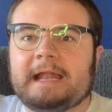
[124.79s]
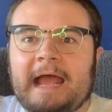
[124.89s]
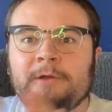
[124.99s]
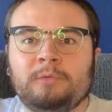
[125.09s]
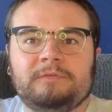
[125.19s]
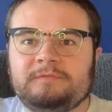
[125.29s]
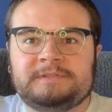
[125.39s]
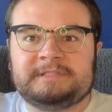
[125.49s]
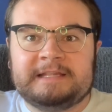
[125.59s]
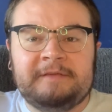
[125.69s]
I don't
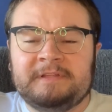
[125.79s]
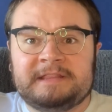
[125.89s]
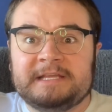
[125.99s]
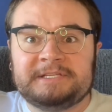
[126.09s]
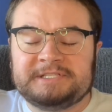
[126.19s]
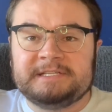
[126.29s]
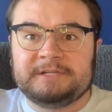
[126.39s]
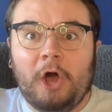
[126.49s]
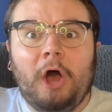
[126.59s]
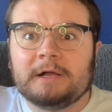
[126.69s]
even think she
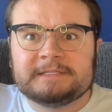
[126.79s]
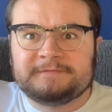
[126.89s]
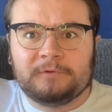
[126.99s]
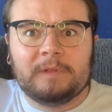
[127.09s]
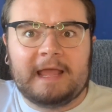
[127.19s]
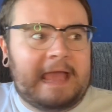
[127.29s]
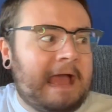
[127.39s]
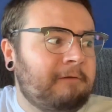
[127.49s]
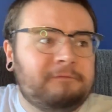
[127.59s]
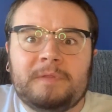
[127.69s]
talks for like
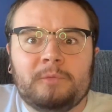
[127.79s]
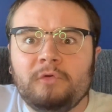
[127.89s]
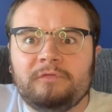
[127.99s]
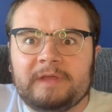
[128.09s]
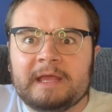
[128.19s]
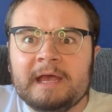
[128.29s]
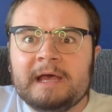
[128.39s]
half the movie.